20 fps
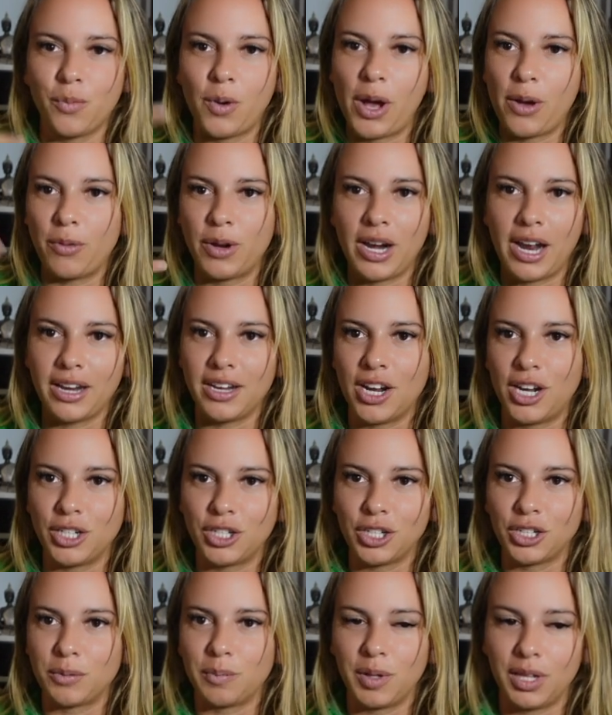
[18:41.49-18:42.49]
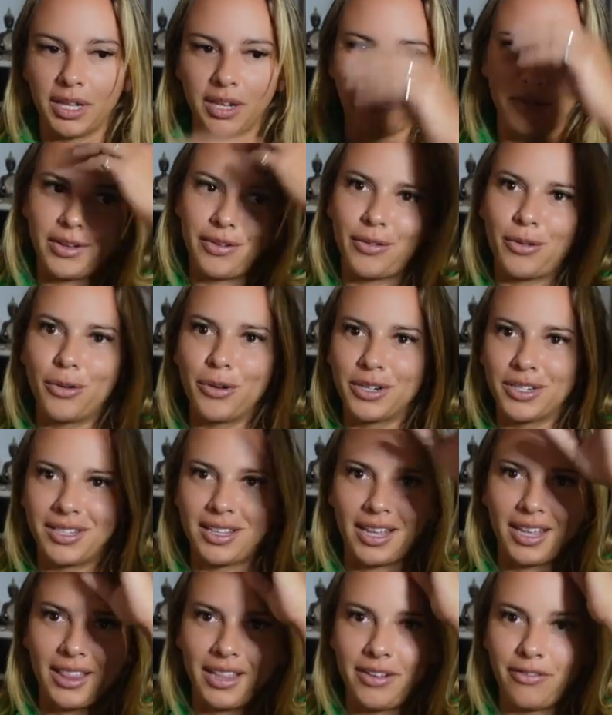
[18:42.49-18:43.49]
Why would I not just believe, of course
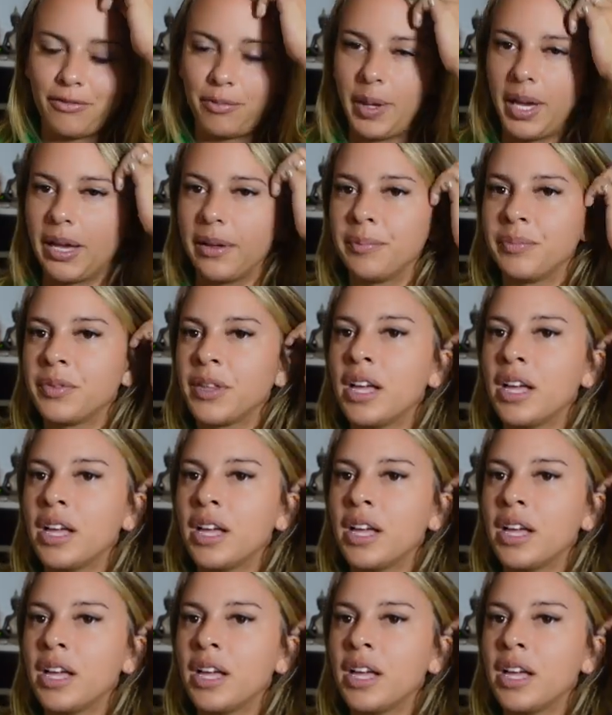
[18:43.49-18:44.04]
they love me?